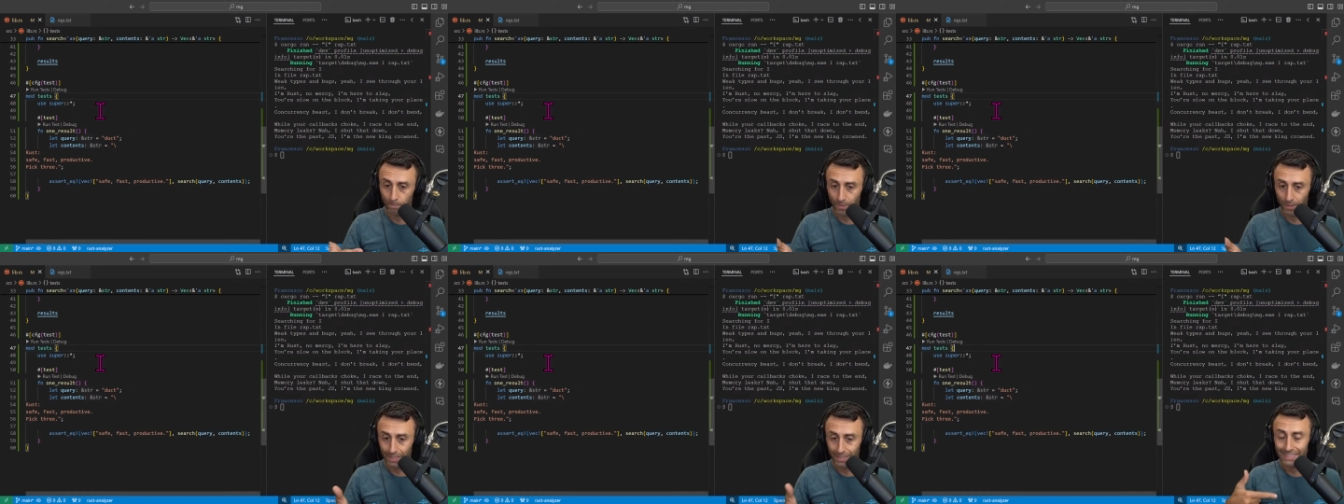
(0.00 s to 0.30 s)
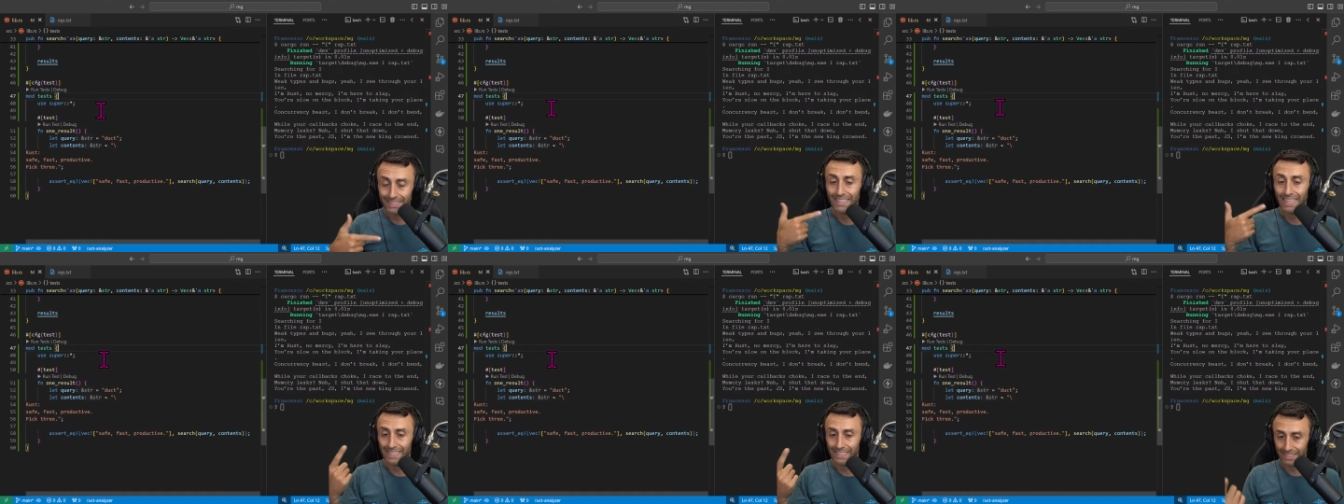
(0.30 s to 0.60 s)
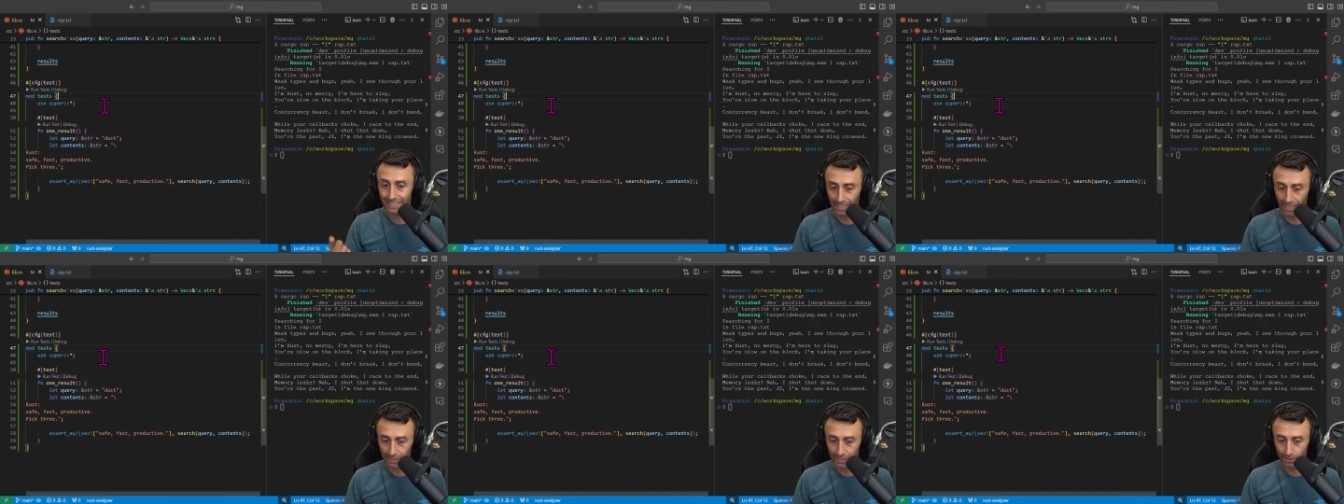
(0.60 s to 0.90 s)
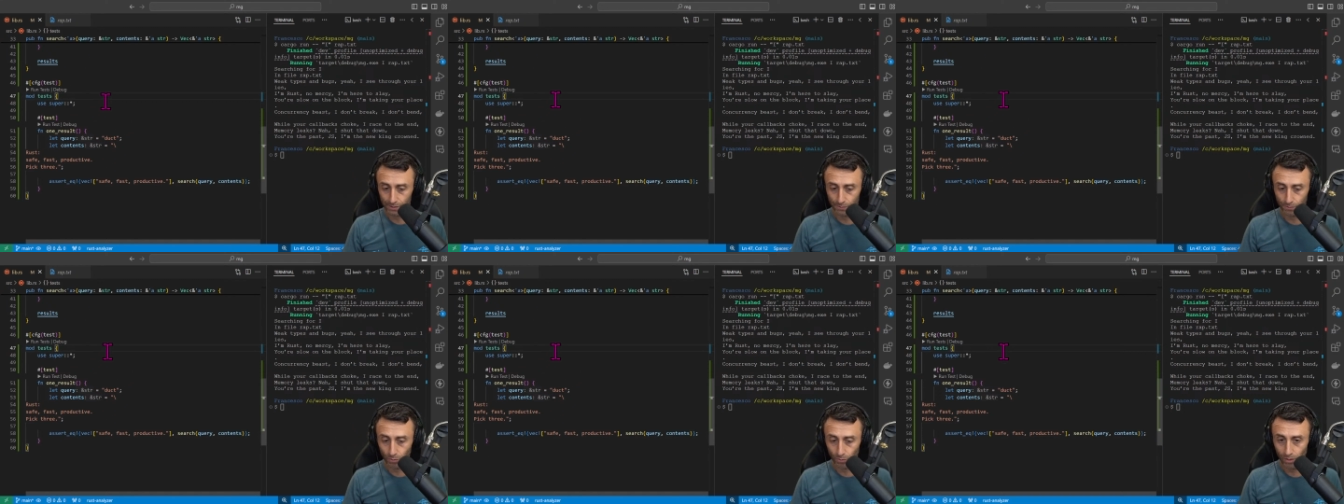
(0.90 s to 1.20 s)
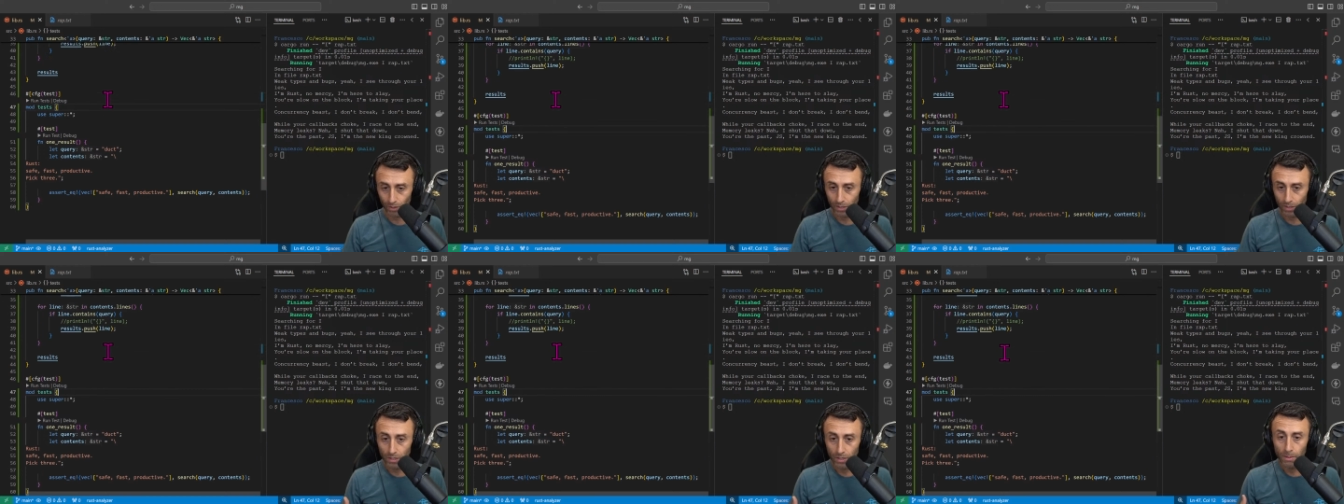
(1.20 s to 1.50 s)

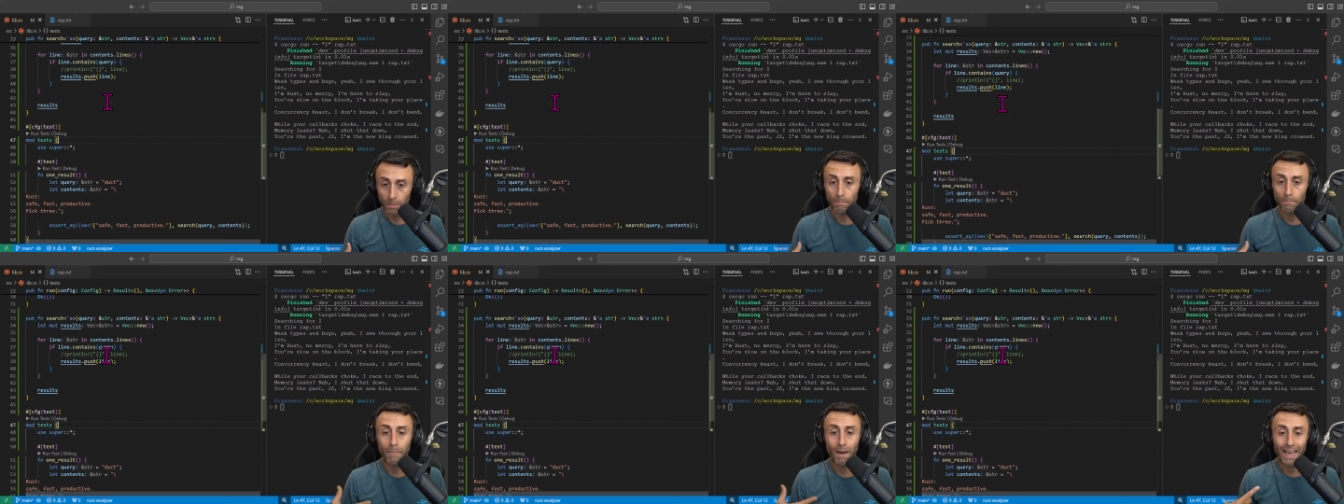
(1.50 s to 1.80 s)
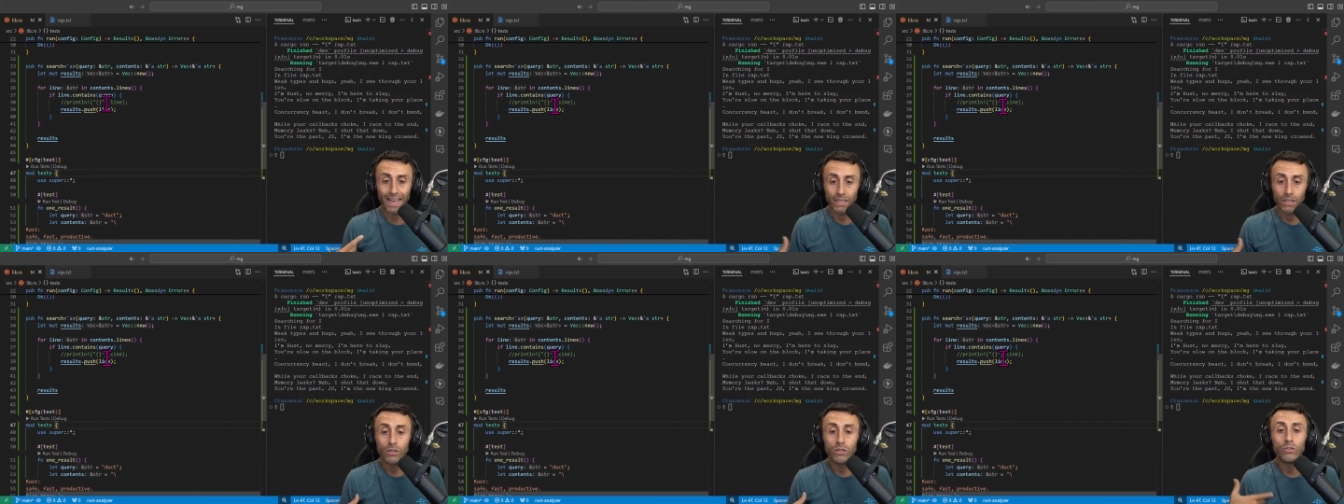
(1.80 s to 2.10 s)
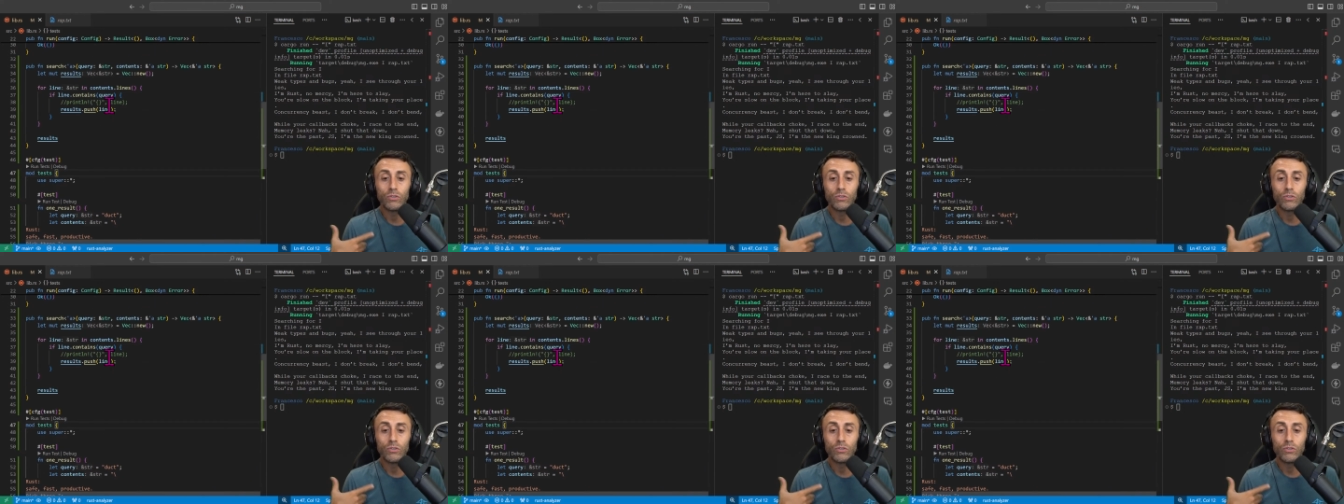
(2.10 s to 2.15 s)
successful by